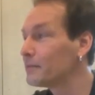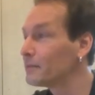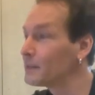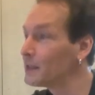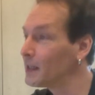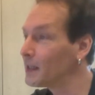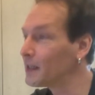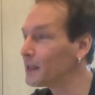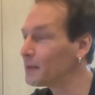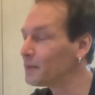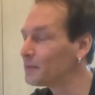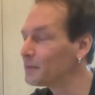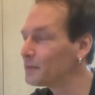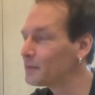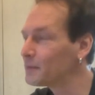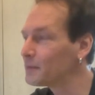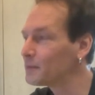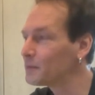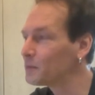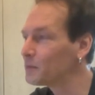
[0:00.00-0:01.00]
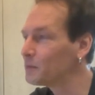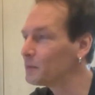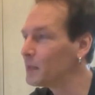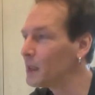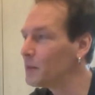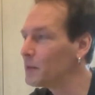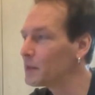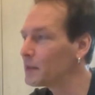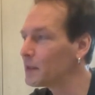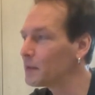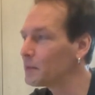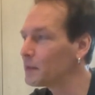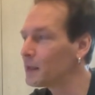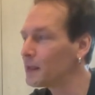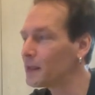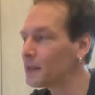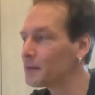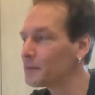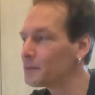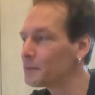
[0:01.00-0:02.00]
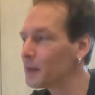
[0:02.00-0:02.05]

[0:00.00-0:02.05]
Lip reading: Yeah, maybe someday.